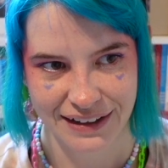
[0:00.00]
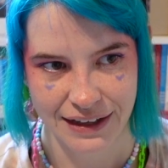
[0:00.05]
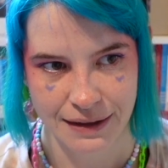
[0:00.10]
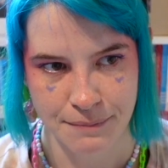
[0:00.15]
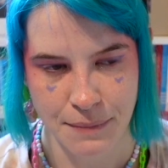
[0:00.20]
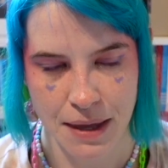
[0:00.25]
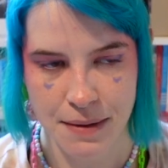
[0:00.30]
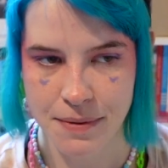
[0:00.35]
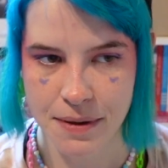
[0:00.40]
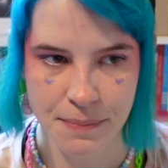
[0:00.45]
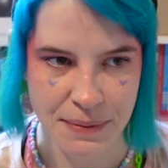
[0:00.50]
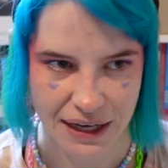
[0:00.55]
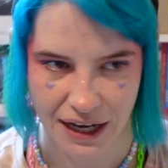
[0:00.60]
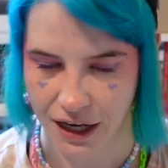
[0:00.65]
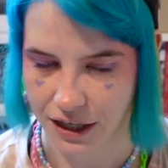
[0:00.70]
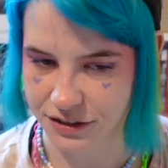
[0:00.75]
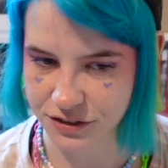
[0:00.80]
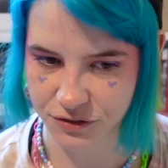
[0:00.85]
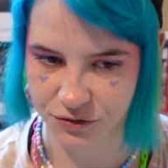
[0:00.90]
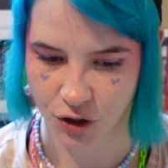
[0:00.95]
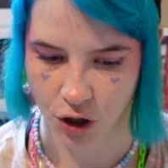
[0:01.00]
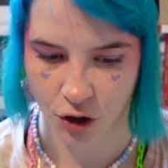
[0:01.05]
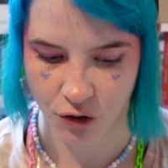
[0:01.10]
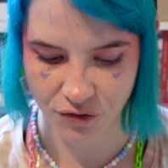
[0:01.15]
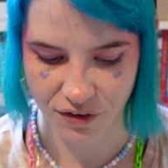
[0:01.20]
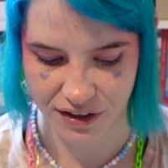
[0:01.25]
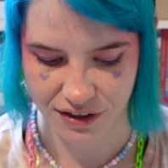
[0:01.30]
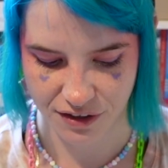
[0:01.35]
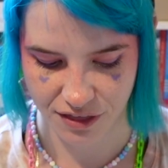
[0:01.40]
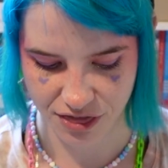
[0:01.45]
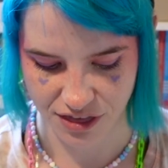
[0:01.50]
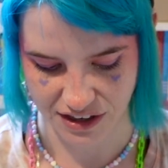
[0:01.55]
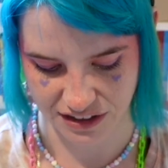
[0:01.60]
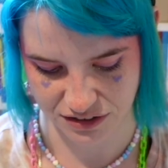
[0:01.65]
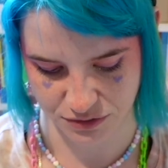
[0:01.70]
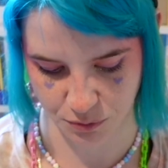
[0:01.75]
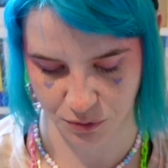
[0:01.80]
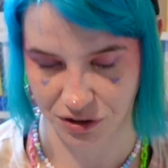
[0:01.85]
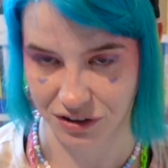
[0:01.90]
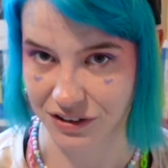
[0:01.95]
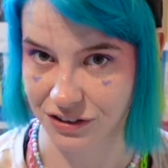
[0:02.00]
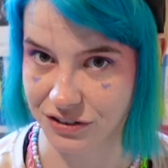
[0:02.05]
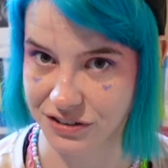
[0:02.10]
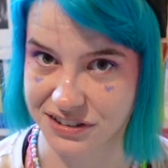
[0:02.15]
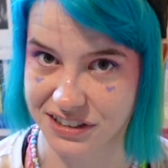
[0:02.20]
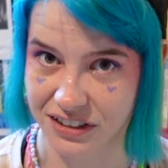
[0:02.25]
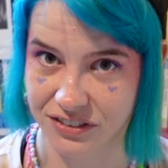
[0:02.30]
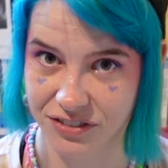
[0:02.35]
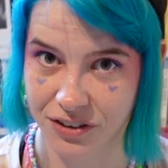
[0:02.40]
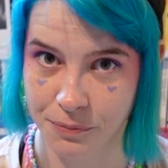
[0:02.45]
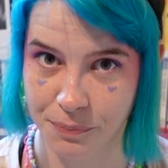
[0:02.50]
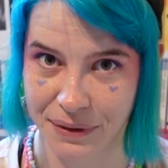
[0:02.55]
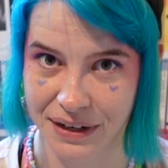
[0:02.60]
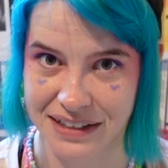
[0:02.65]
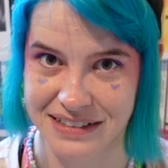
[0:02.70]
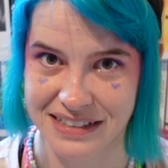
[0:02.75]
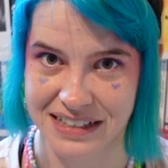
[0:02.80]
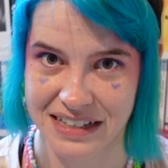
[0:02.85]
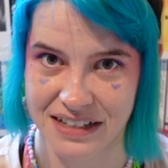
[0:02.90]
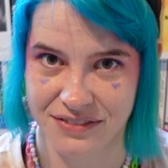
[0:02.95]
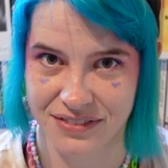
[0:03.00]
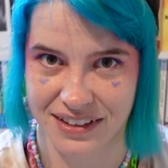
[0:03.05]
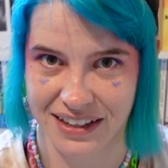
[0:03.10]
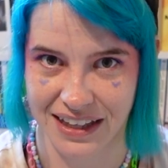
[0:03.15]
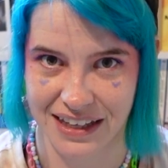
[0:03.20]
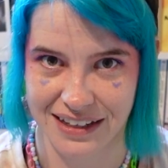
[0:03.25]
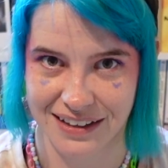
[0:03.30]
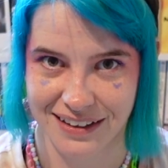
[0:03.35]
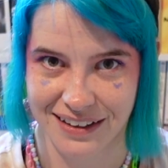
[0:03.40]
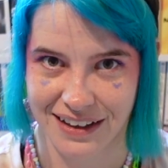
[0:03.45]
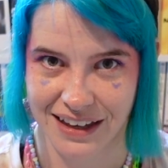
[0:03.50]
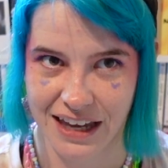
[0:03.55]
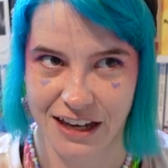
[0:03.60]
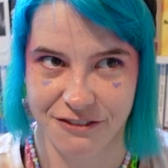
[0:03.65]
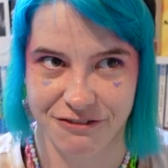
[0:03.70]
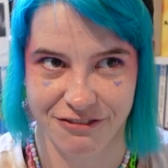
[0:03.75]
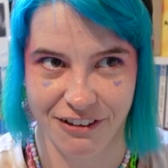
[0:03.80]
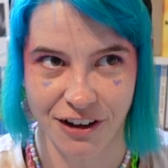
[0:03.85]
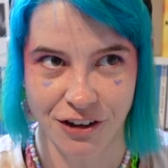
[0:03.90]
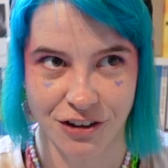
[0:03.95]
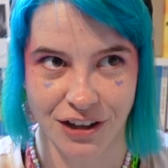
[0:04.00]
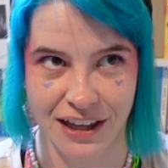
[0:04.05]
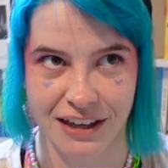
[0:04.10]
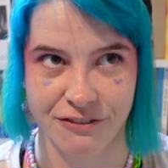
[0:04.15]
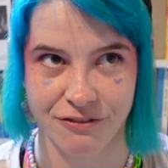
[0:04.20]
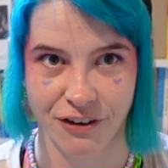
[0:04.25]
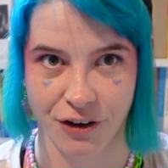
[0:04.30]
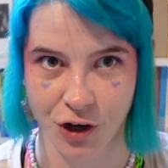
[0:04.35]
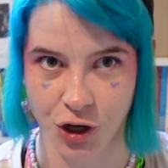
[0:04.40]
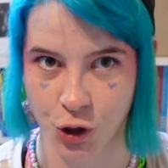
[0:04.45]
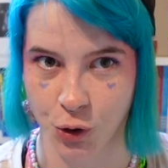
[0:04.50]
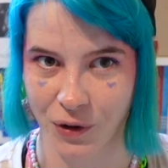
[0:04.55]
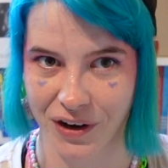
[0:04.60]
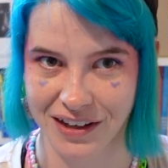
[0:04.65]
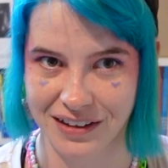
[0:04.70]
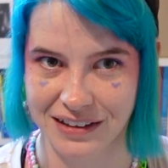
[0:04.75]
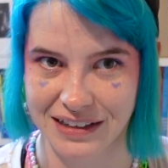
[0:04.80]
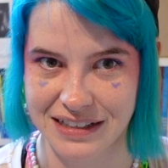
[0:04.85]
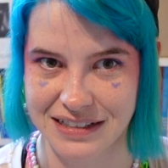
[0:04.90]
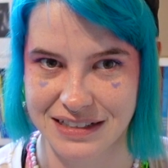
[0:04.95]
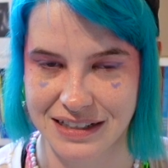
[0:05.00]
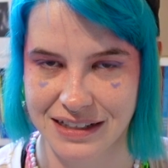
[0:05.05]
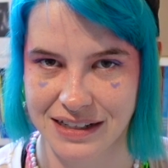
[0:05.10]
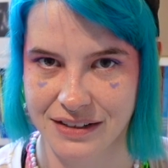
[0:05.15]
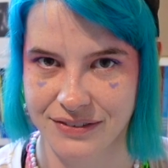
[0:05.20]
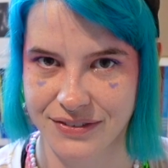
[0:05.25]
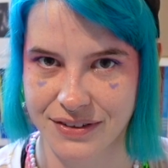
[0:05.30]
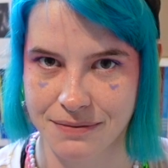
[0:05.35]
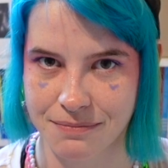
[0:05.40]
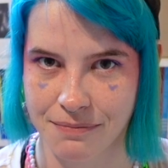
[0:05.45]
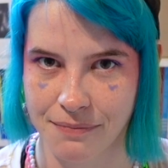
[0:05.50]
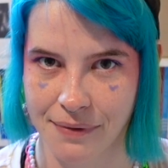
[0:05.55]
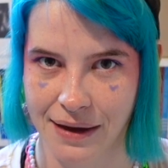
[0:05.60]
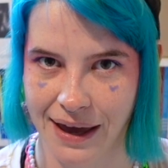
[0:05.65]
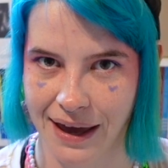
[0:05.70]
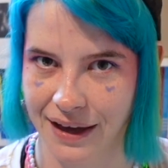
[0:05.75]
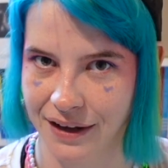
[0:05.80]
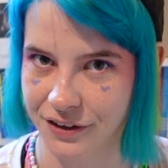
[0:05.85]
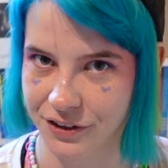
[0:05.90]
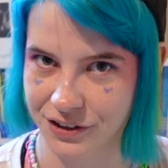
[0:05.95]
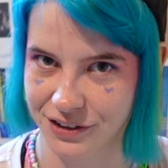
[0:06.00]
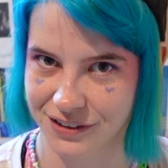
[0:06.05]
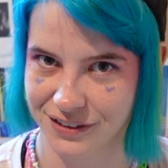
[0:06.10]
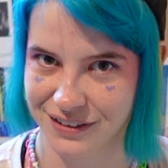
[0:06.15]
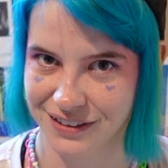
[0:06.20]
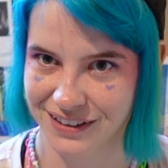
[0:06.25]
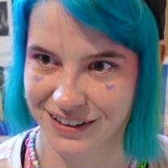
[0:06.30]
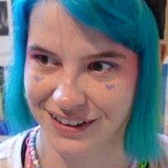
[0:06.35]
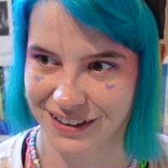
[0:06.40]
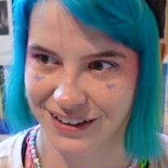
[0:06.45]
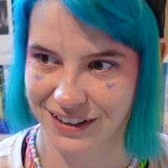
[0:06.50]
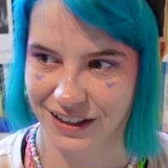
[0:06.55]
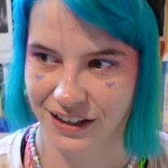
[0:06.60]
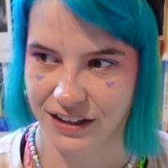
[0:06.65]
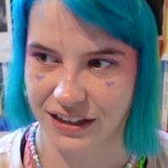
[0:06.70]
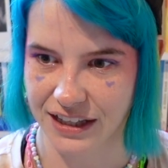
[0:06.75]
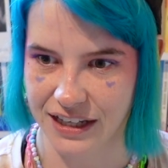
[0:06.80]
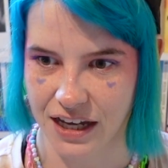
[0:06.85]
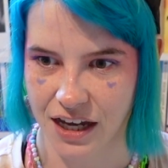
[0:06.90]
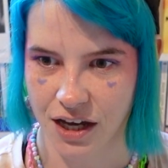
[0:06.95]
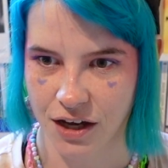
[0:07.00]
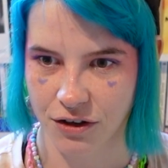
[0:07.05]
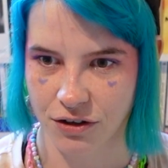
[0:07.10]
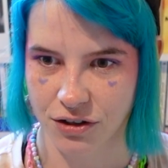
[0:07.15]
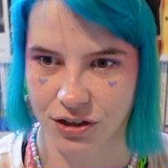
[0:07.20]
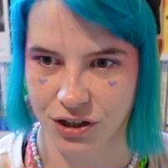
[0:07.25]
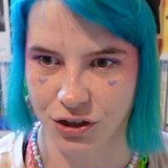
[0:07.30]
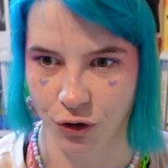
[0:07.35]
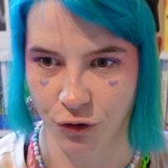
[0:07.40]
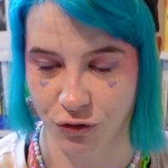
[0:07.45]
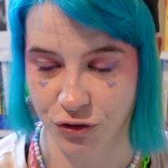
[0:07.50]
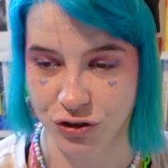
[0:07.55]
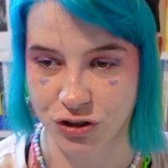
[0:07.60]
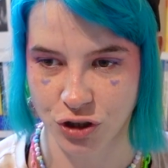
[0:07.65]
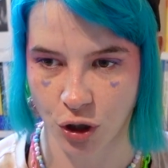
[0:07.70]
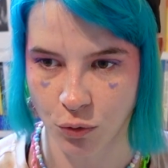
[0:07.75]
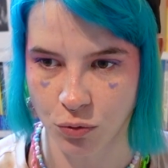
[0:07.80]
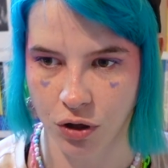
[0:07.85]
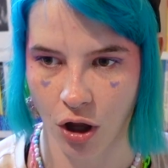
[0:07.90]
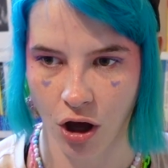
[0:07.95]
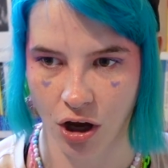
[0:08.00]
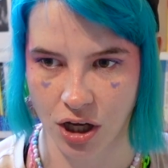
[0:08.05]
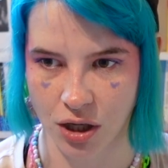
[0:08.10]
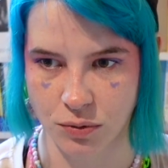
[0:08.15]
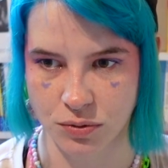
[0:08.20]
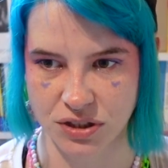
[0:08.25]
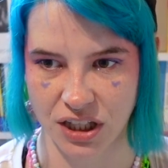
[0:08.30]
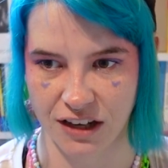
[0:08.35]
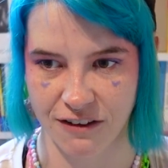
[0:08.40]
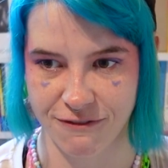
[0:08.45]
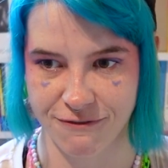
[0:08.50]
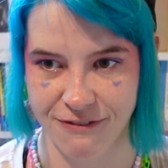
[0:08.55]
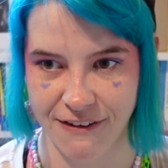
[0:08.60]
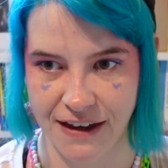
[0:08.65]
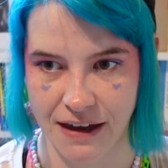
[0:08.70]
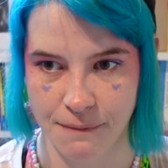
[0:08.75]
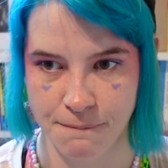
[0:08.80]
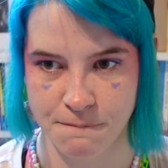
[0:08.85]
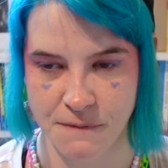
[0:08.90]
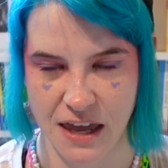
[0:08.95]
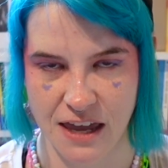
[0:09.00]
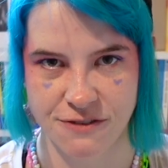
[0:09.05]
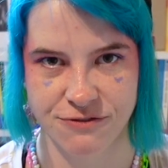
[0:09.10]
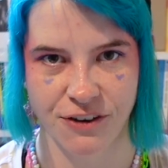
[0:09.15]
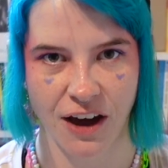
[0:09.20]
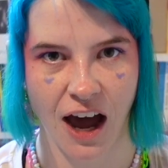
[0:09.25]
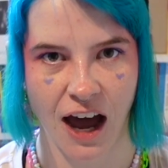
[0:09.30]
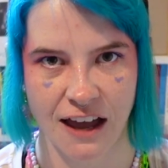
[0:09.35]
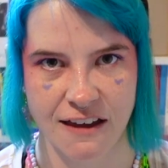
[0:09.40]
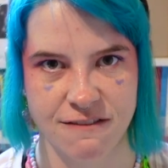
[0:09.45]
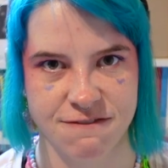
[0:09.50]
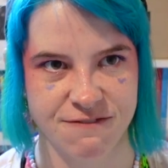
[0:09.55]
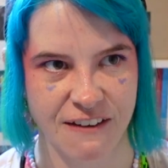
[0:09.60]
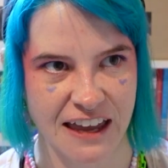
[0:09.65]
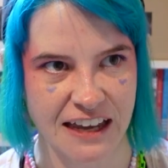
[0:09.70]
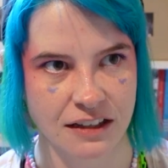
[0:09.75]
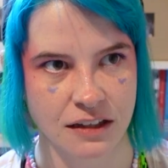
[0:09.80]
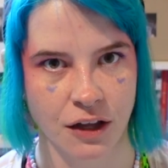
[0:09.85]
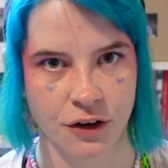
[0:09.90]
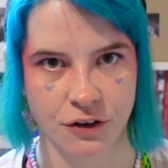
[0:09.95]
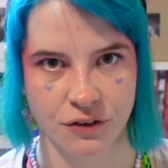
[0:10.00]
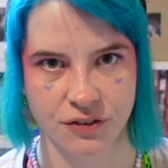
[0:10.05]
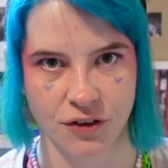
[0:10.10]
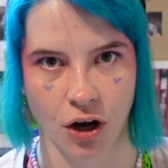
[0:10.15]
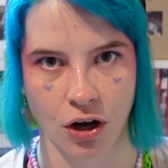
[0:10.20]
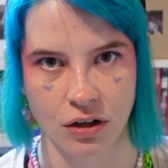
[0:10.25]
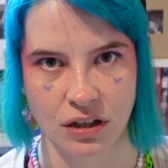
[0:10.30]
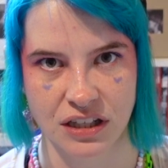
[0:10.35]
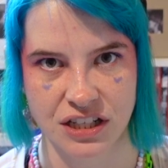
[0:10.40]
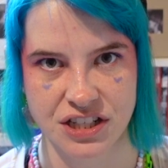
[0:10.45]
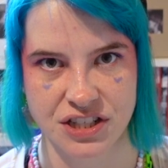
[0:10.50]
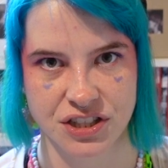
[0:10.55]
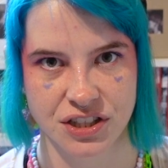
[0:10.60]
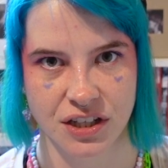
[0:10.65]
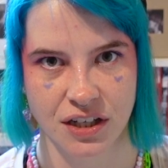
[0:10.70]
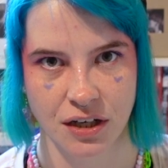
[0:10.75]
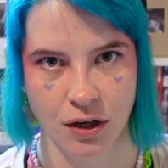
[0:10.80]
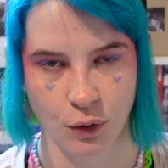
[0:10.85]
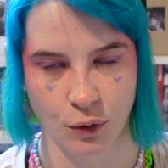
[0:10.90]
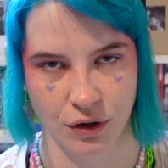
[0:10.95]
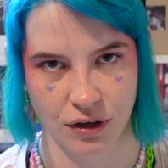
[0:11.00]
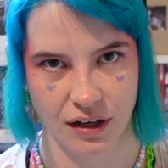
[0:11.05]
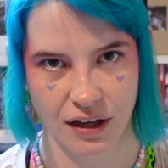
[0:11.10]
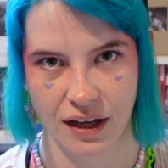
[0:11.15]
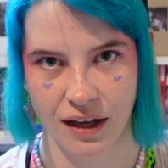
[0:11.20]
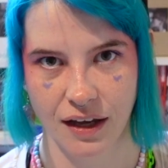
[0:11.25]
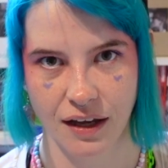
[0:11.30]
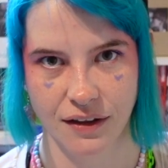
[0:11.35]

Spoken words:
maybe because of COVID, things were a little different, but it didn't even like, it felt like very quickly, it didn't even matter. Like, you know, for so long, it was like, if I fail out of college or